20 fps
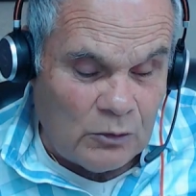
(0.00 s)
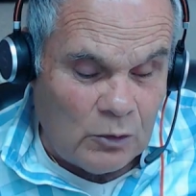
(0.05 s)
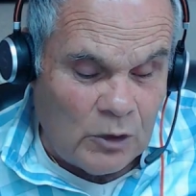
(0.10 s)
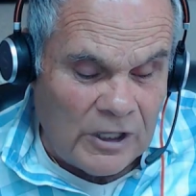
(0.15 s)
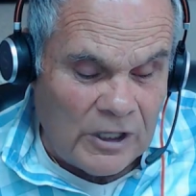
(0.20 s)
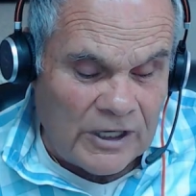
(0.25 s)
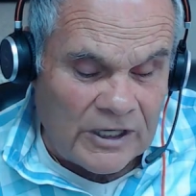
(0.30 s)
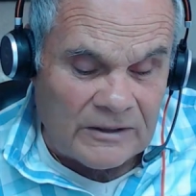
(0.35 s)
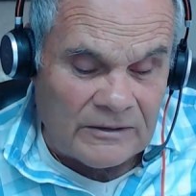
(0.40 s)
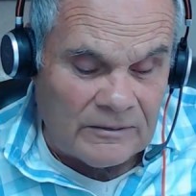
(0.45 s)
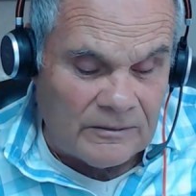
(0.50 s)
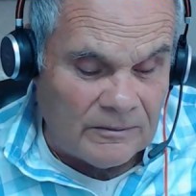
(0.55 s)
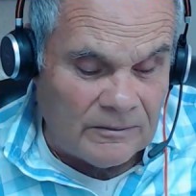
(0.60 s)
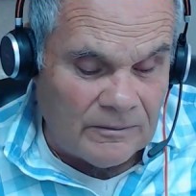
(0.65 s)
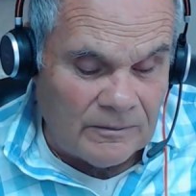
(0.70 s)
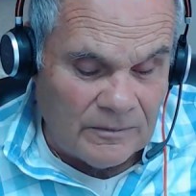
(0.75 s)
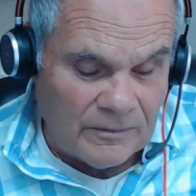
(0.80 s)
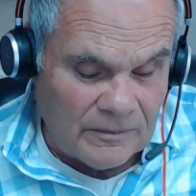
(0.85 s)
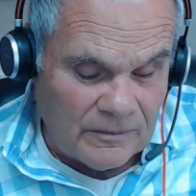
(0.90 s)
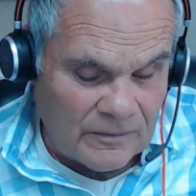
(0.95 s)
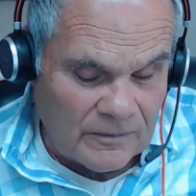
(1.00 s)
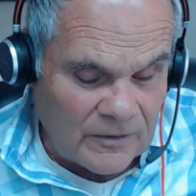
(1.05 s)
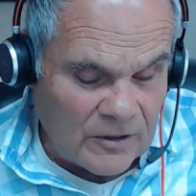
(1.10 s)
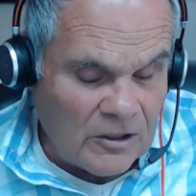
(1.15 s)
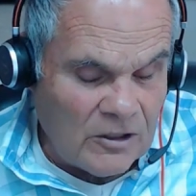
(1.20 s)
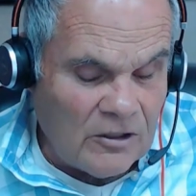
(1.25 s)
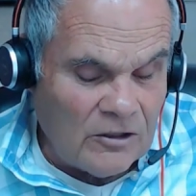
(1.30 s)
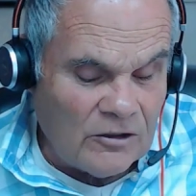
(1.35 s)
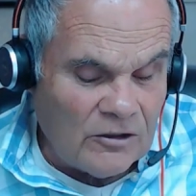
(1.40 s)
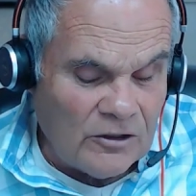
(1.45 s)
way.
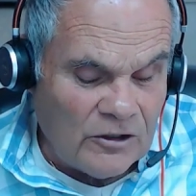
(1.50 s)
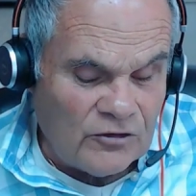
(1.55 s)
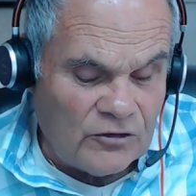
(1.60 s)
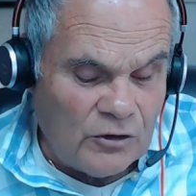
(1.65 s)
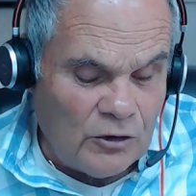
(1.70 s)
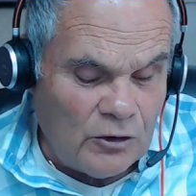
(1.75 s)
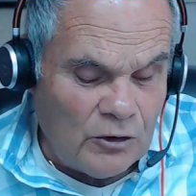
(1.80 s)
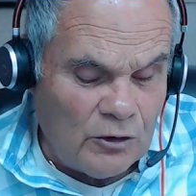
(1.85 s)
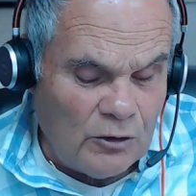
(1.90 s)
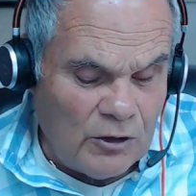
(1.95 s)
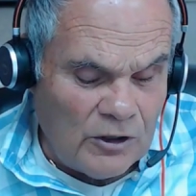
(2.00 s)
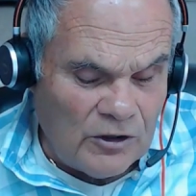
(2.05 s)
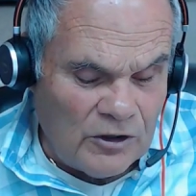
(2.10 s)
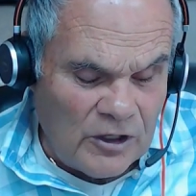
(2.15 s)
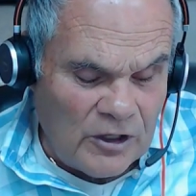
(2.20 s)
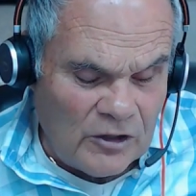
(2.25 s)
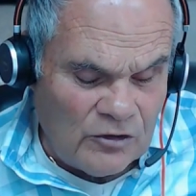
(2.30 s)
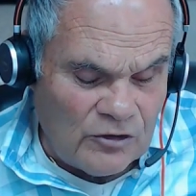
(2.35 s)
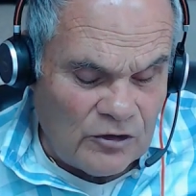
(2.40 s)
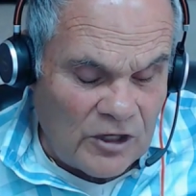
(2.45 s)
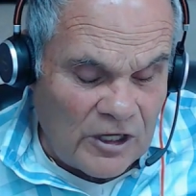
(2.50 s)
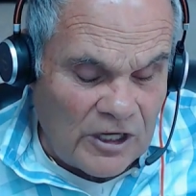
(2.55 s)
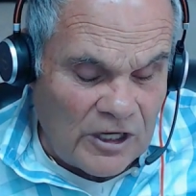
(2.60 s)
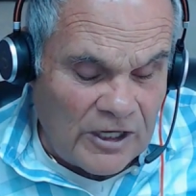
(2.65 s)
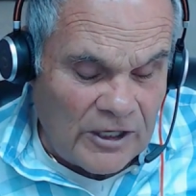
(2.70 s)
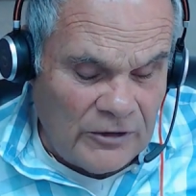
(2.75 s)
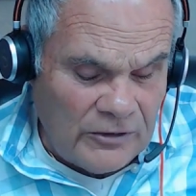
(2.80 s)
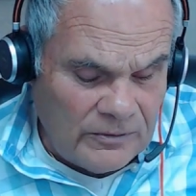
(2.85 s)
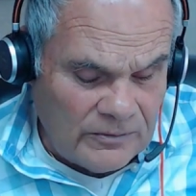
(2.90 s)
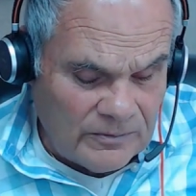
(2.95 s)
Let's go to our next
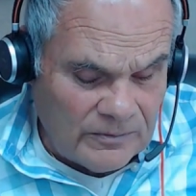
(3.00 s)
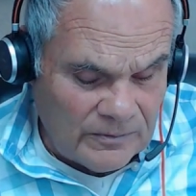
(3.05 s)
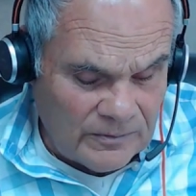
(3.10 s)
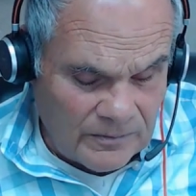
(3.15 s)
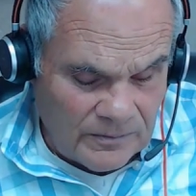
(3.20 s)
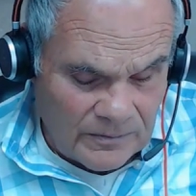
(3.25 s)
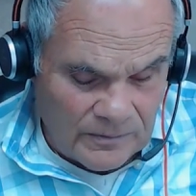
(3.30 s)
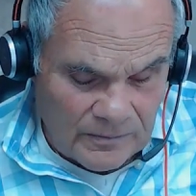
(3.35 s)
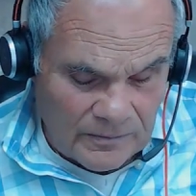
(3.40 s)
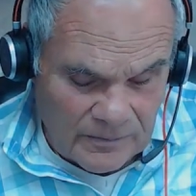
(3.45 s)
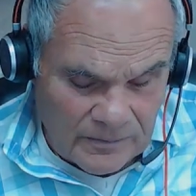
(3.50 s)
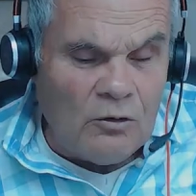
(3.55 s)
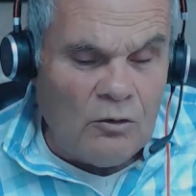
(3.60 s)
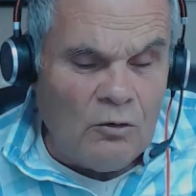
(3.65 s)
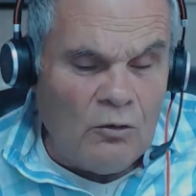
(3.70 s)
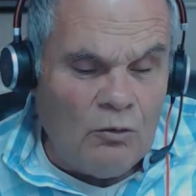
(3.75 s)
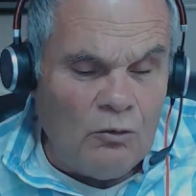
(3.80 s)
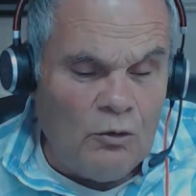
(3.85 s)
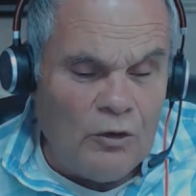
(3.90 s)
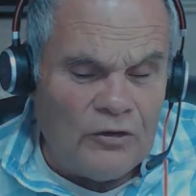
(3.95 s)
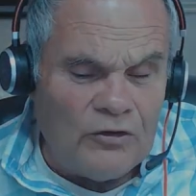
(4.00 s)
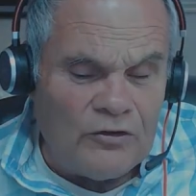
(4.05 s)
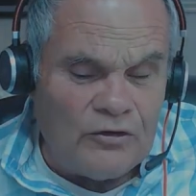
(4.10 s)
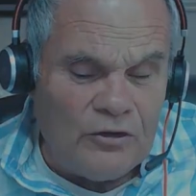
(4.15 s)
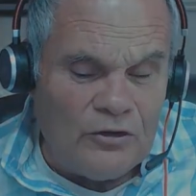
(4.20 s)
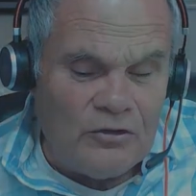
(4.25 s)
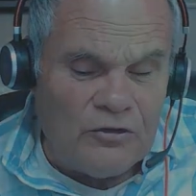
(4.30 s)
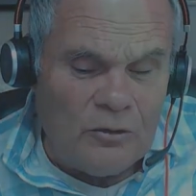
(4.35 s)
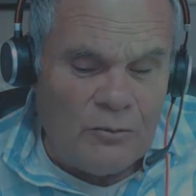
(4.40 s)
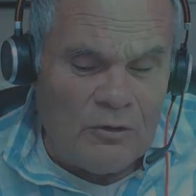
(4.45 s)
slide. Which
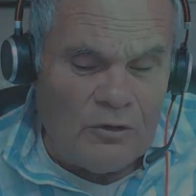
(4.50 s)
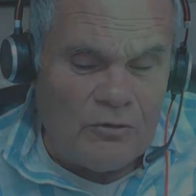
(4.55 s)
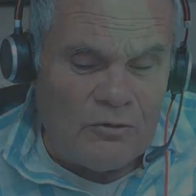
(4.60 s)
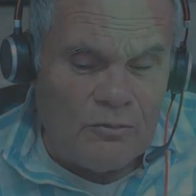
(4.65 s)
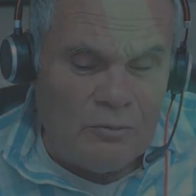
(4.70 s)
system is